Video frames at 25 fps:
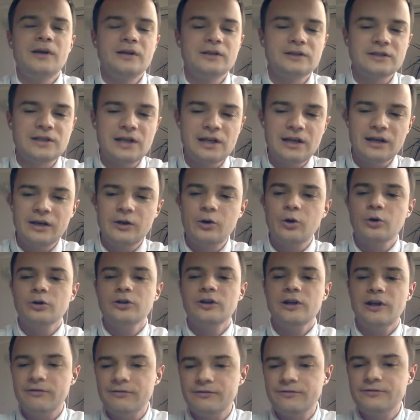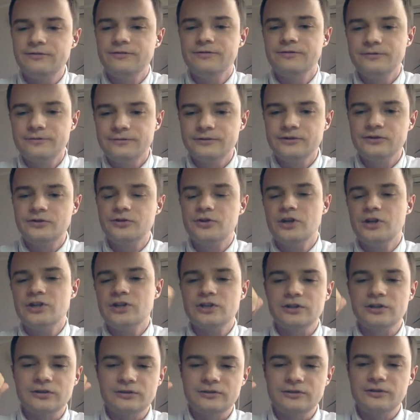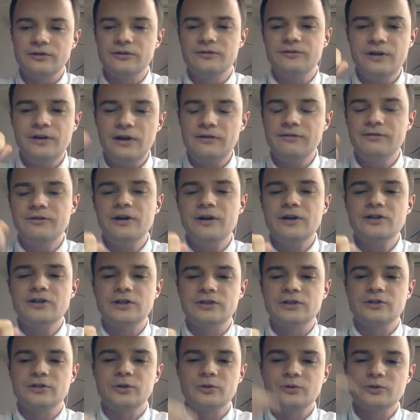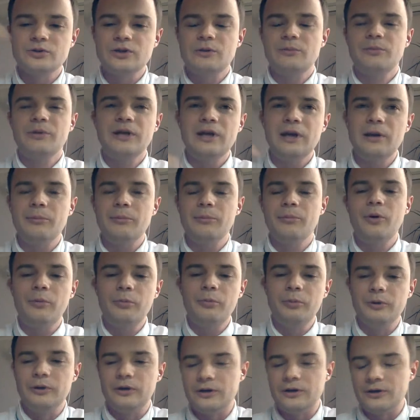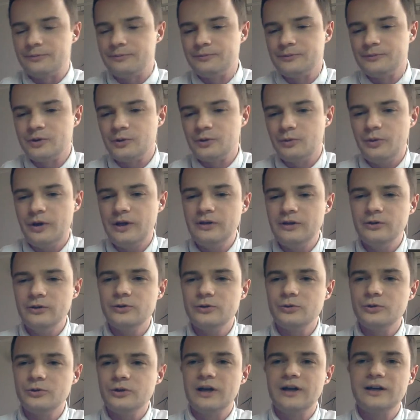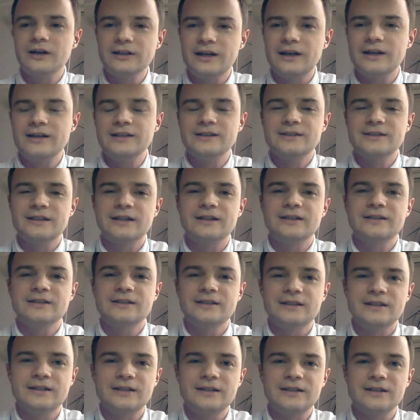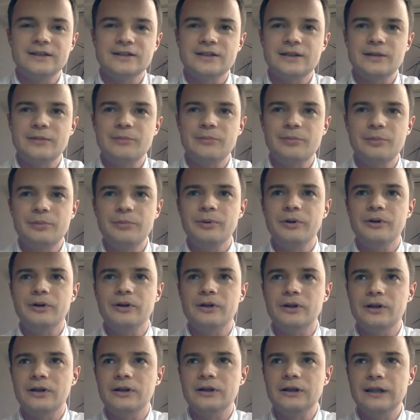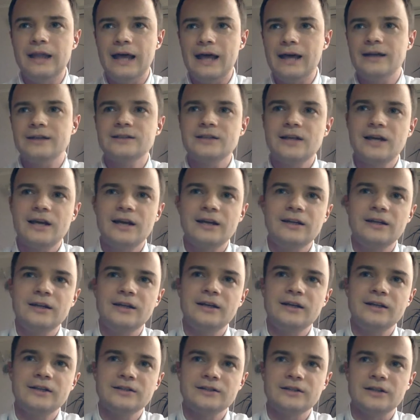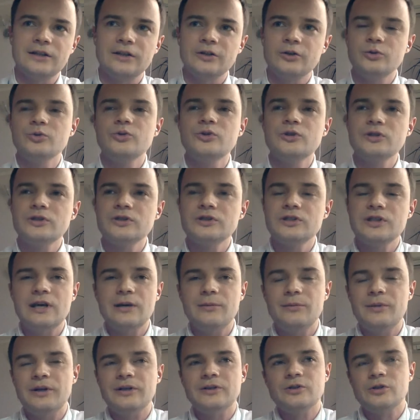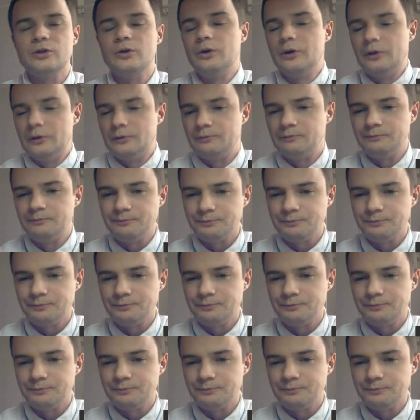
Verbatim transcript: they got a fraction, so they become popular? So when did you recognize that the people like the ideas, they're using them, and so on?